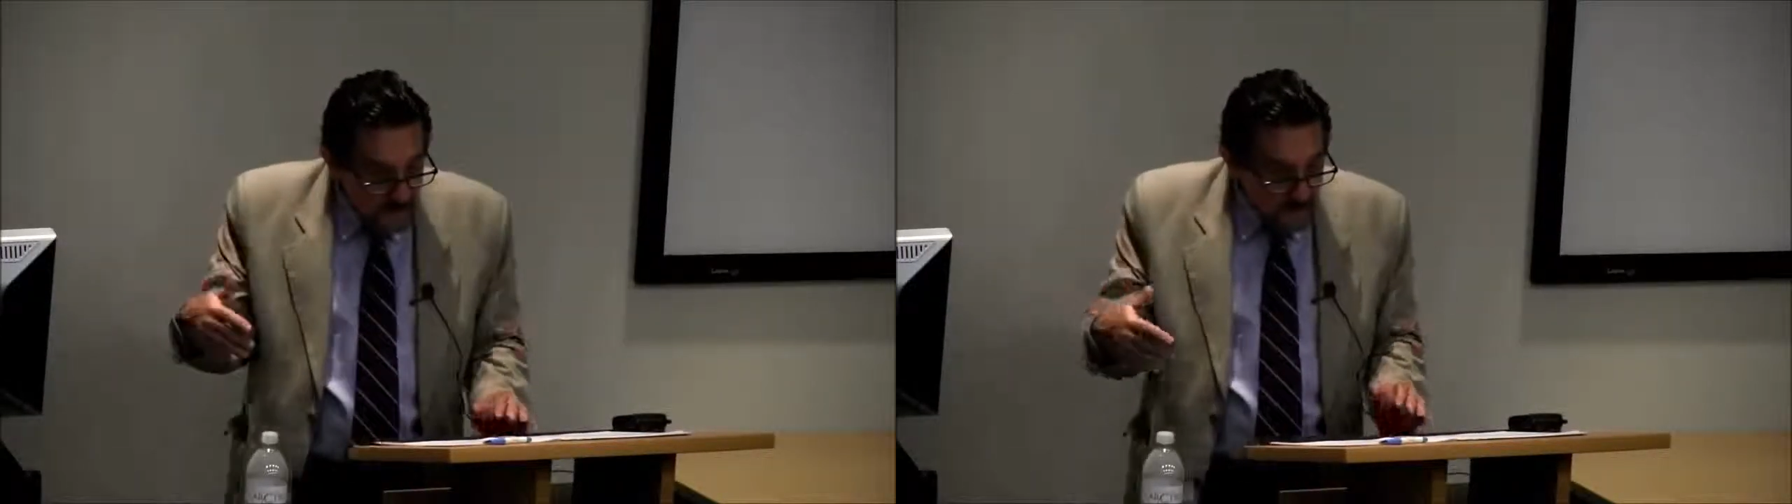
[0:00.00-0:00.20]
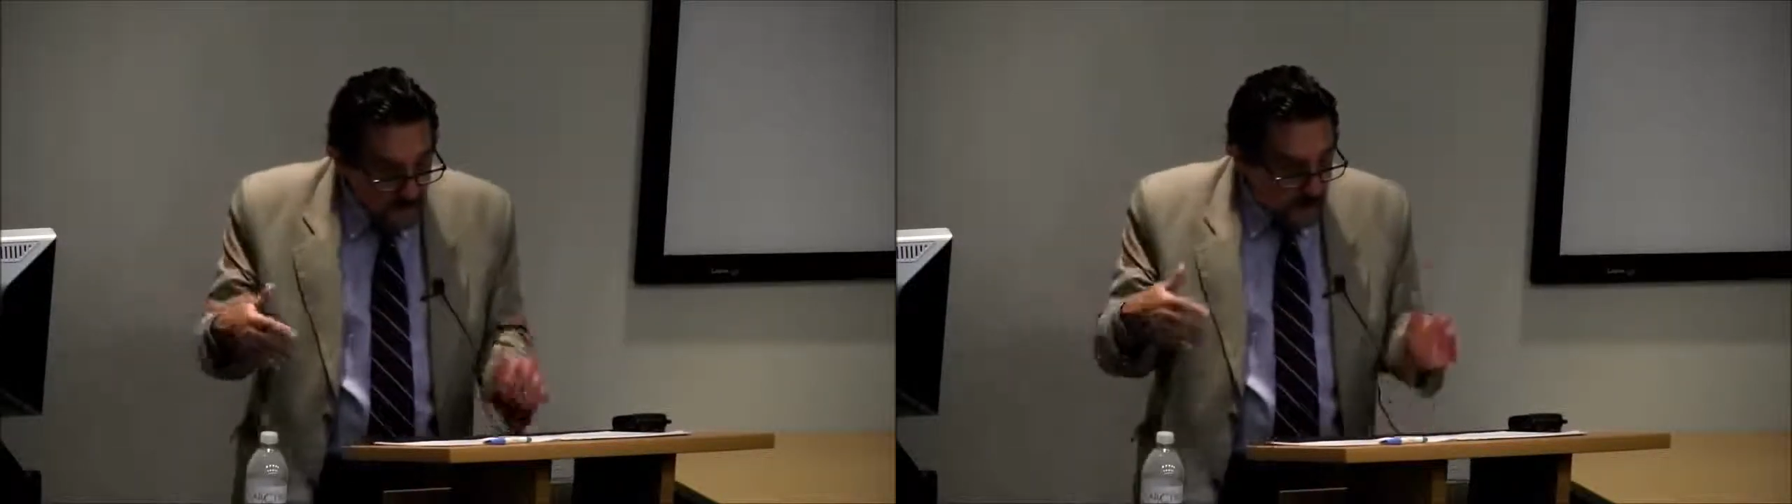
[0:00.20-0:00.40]

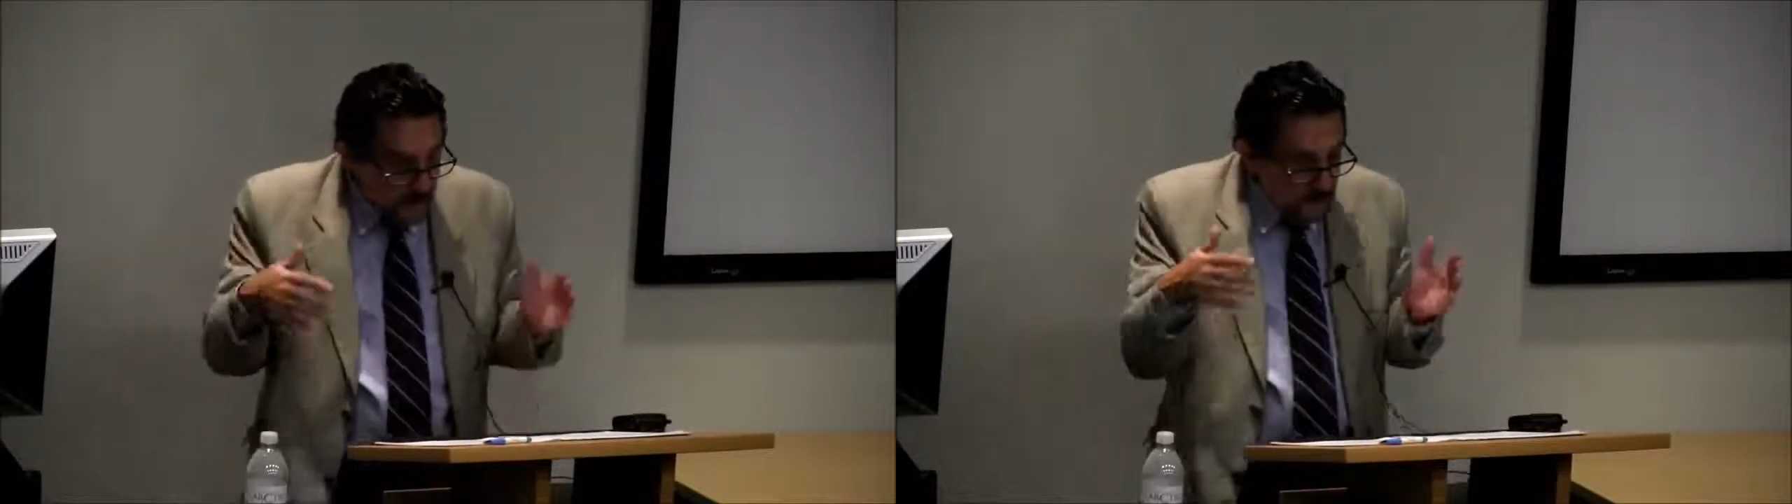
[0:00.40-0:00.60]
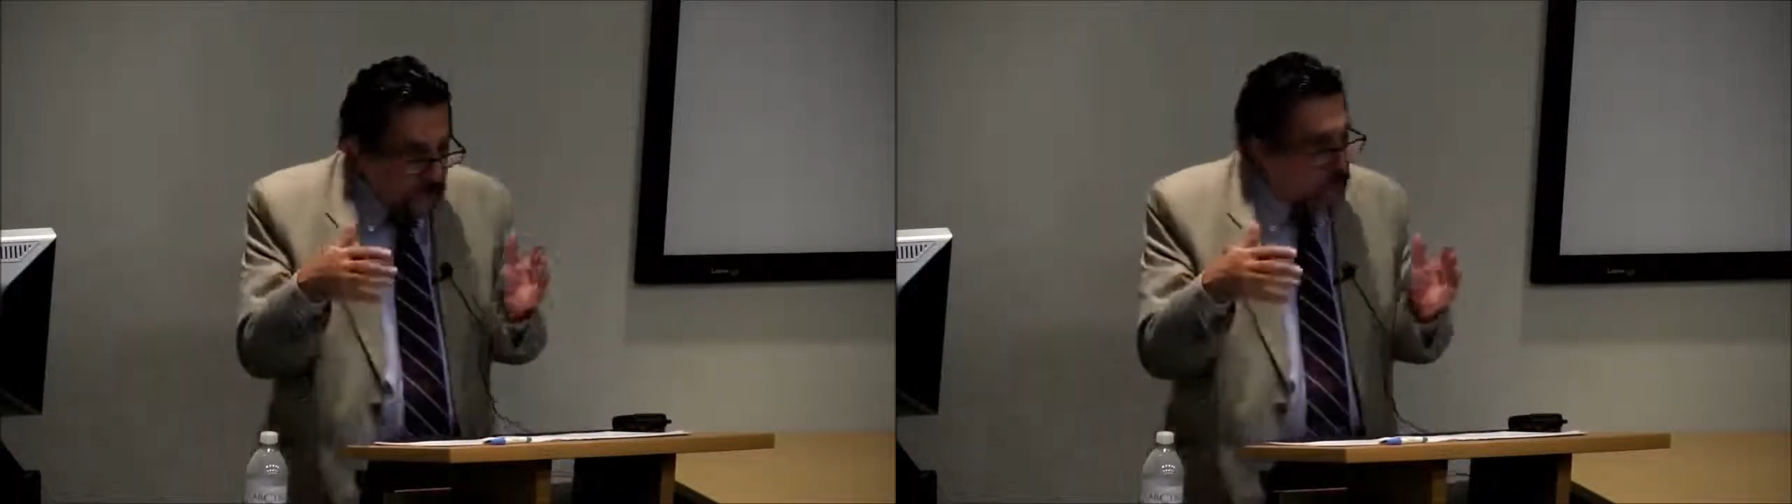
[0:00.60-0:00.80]
but
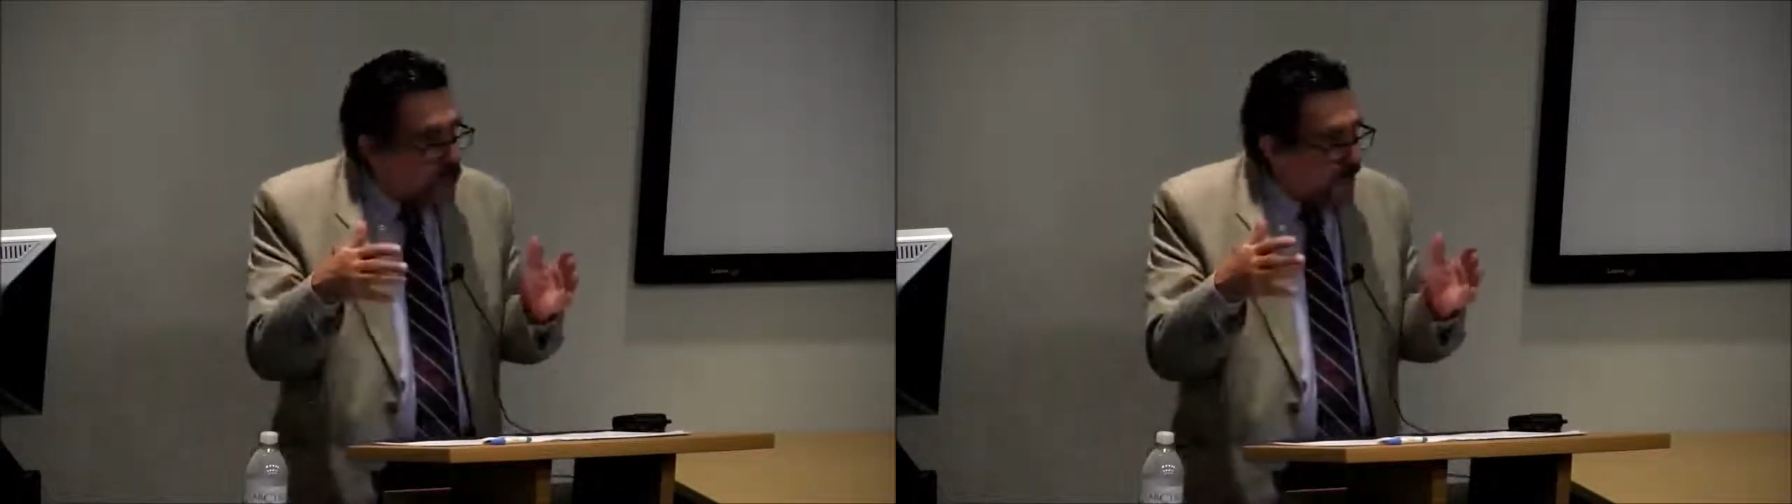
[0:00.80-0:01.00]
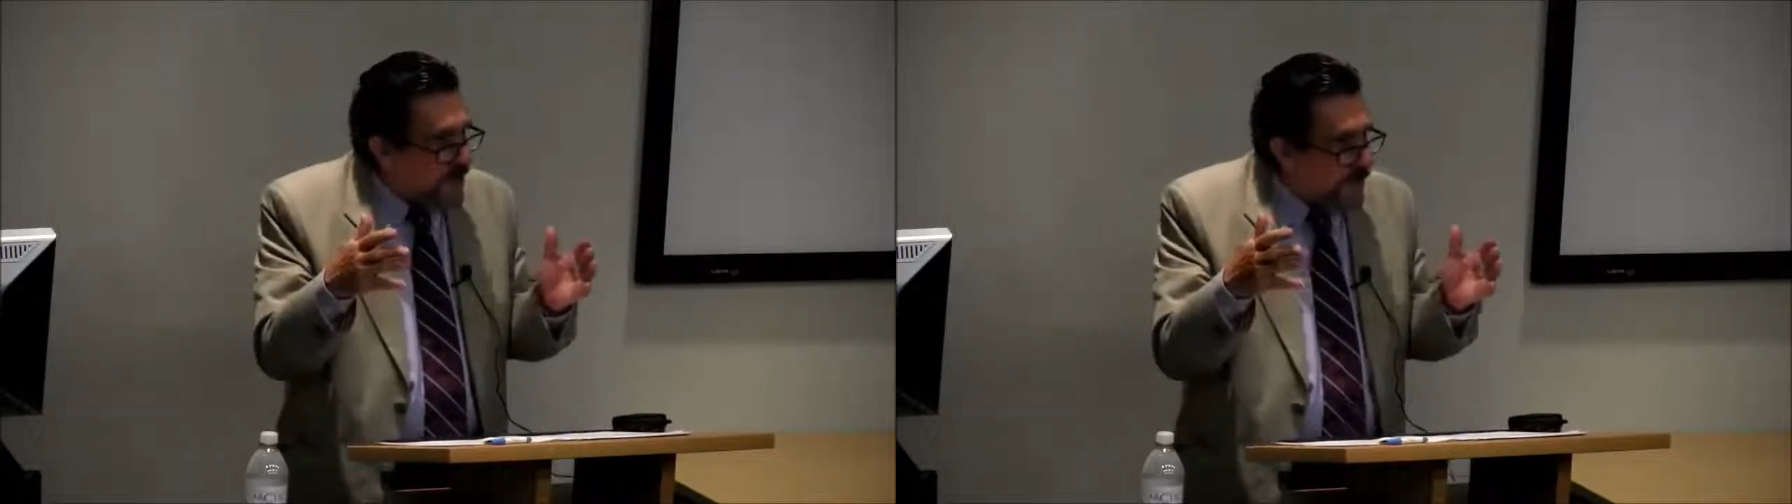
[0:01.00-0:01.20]
now through
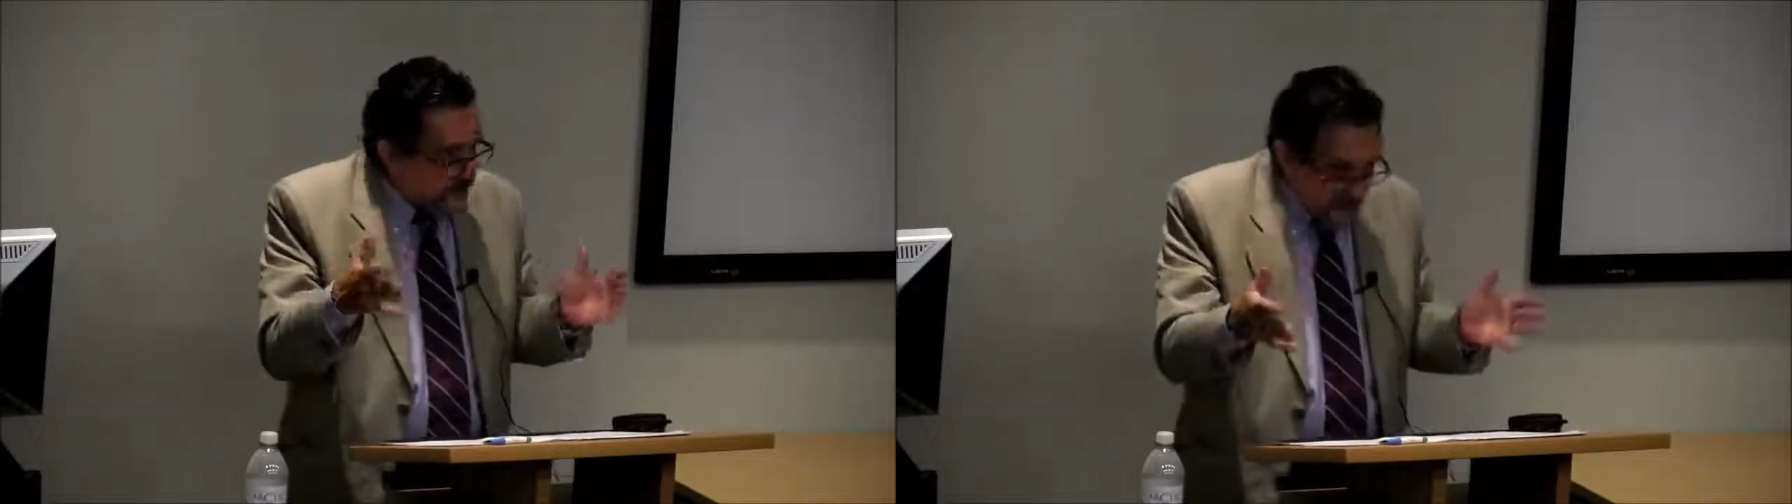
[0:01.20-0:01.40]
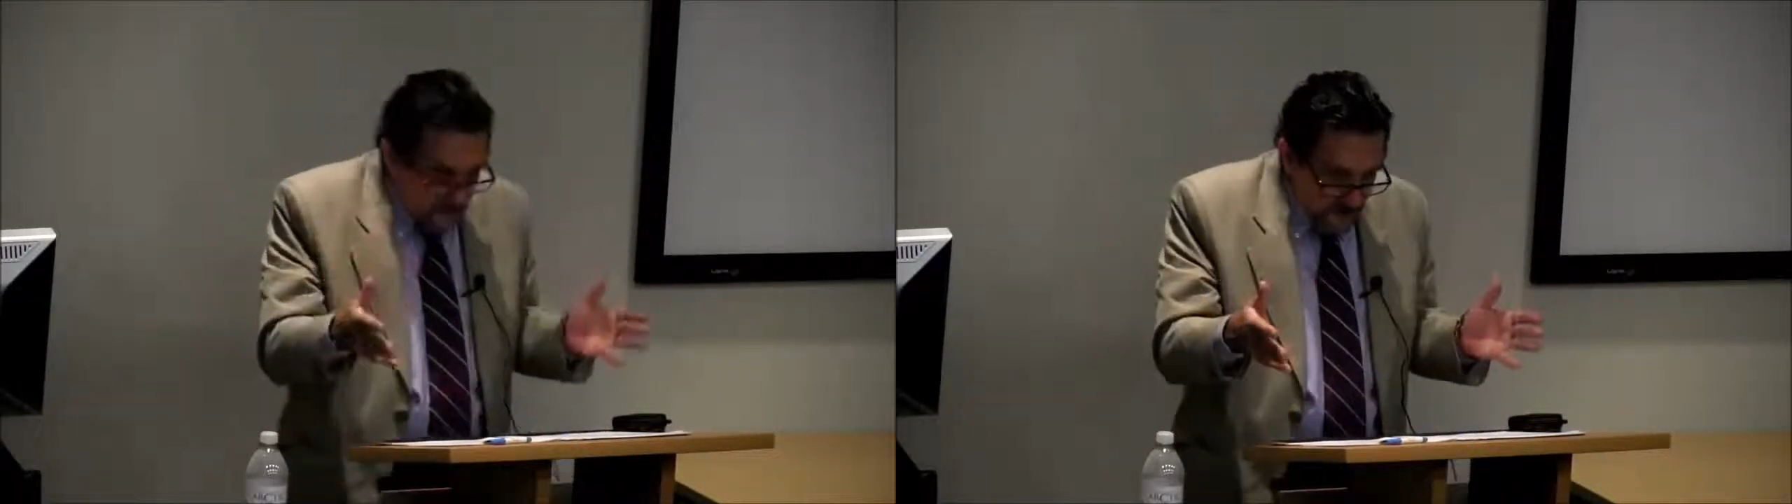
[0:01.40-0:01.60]
white
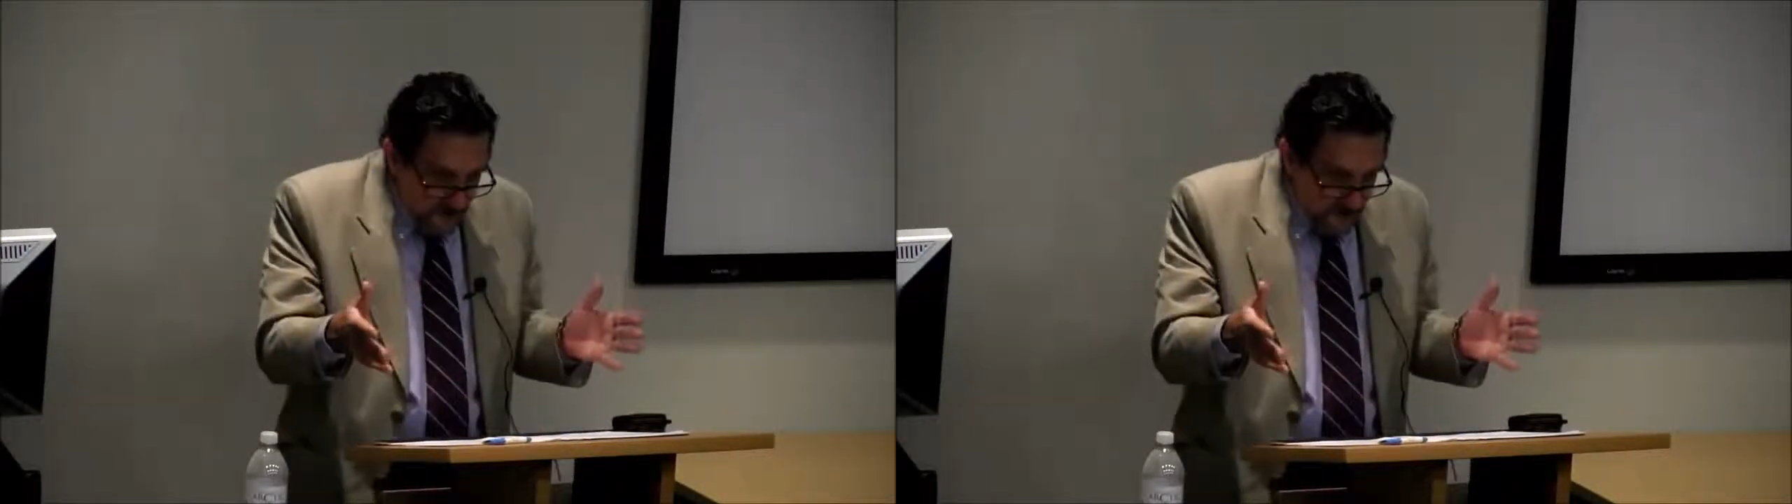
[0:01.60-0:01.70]
ink.